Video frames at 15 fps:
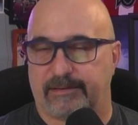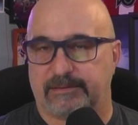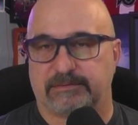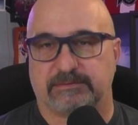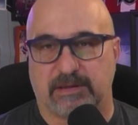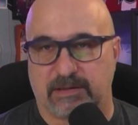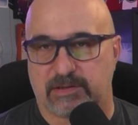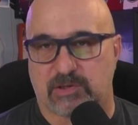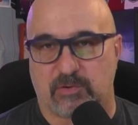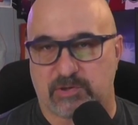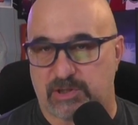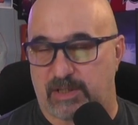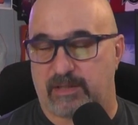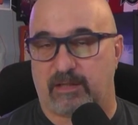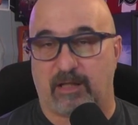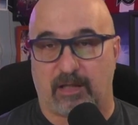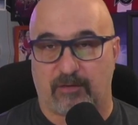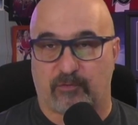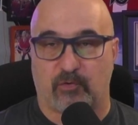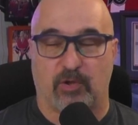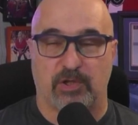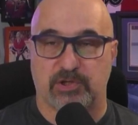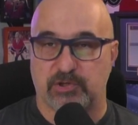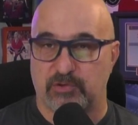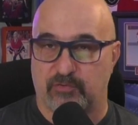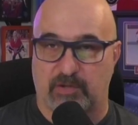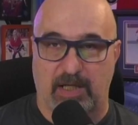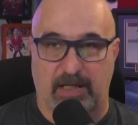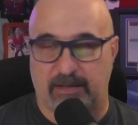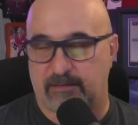The list goes on and on. Of course, you've
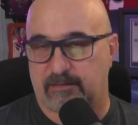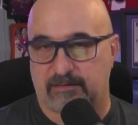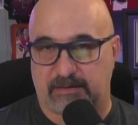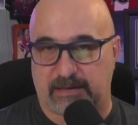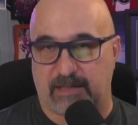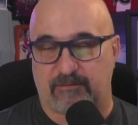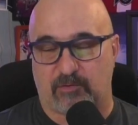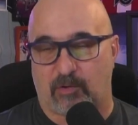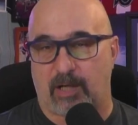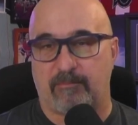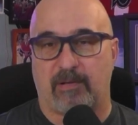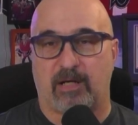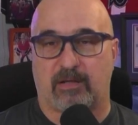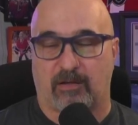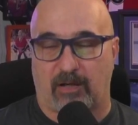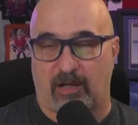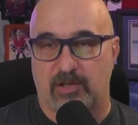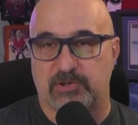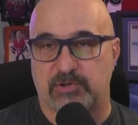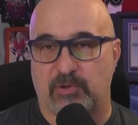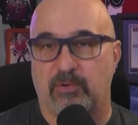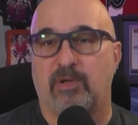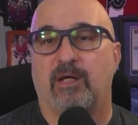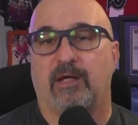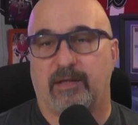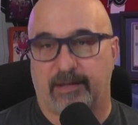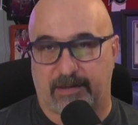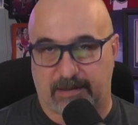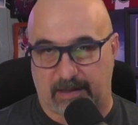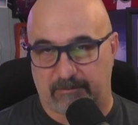got David Reinbacher also
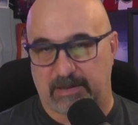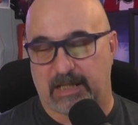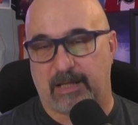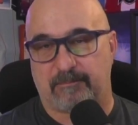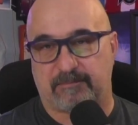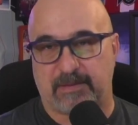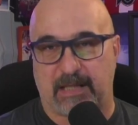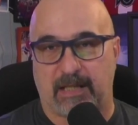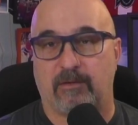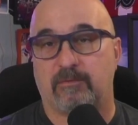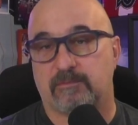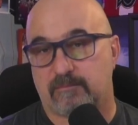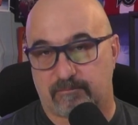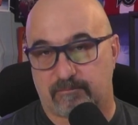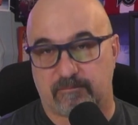coming up now,